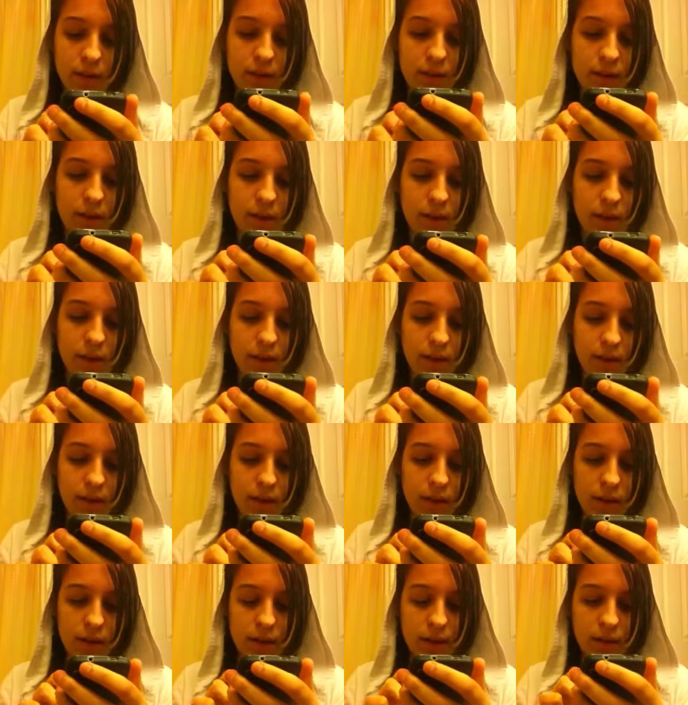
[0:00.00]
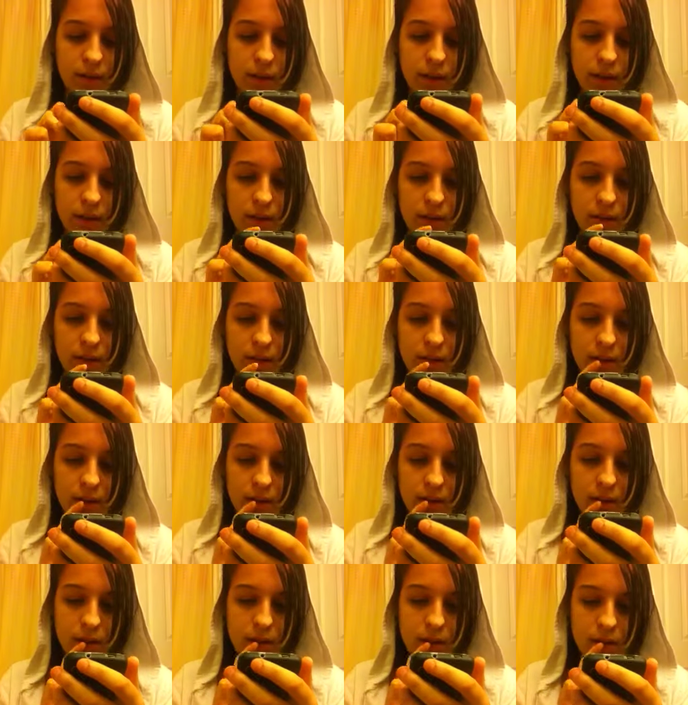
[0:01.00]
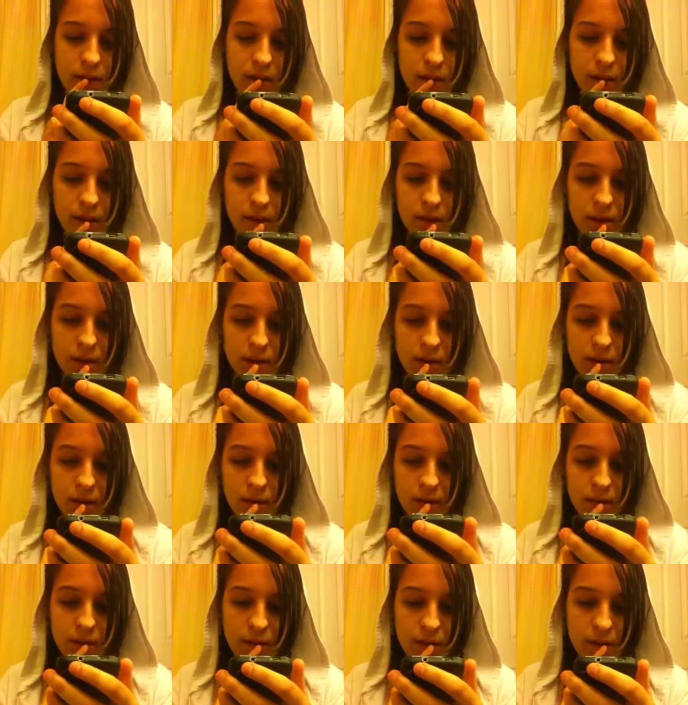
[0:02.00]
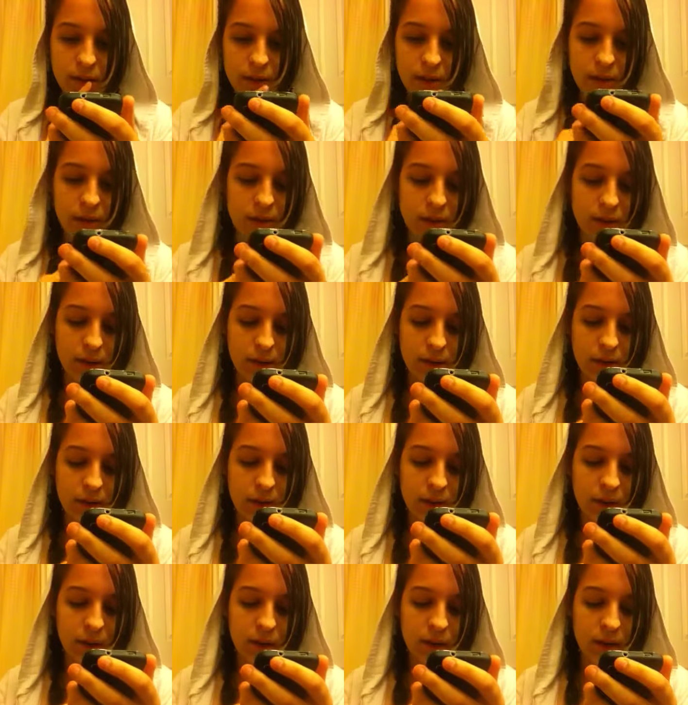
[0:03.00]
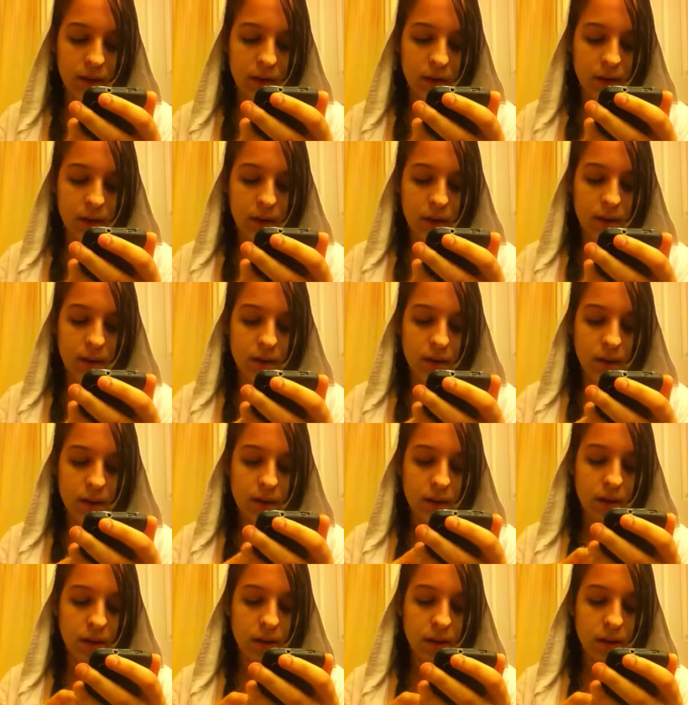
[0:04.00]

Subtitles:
Nothing is said.